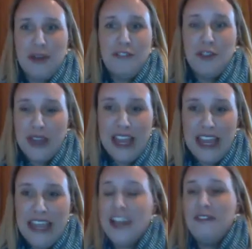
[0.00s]
But if you
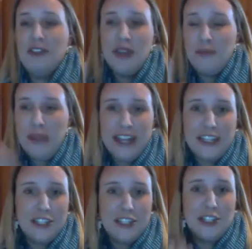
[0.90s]
can
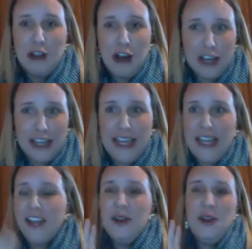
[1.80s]
manage to log
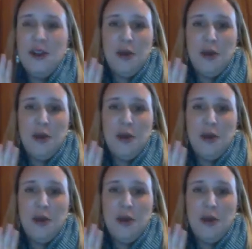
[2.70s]
in,